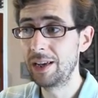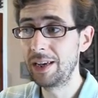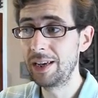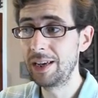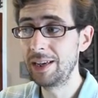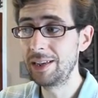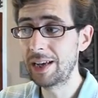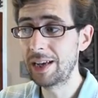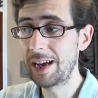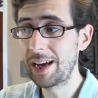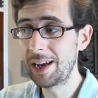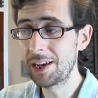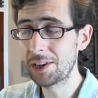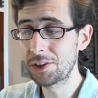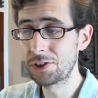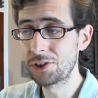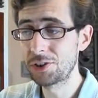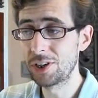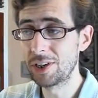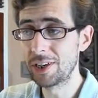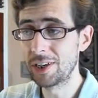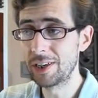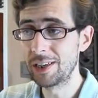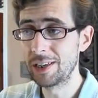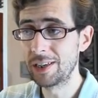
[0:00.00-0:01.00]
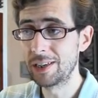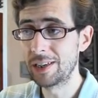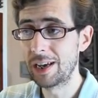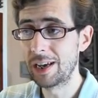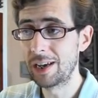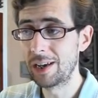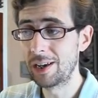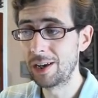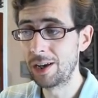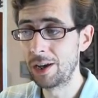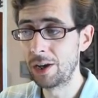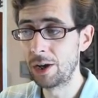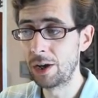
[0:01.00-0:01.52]
it actually
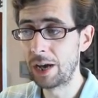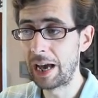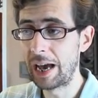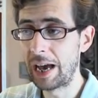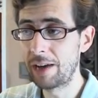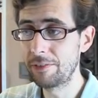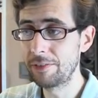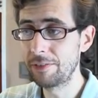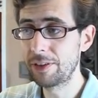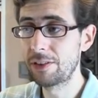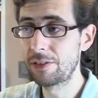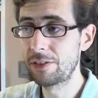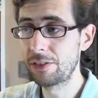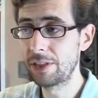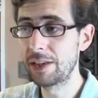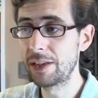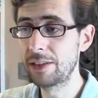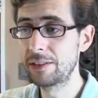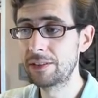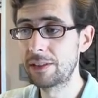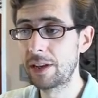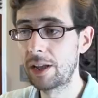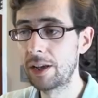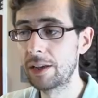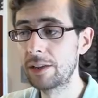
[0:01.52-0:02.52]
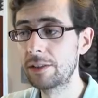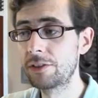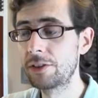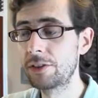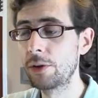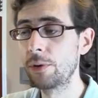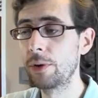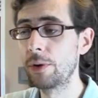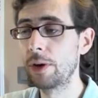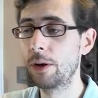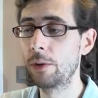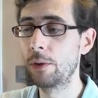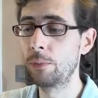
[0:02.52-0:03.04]
uh, having things like
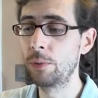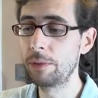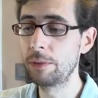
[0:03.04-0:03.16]
so uh,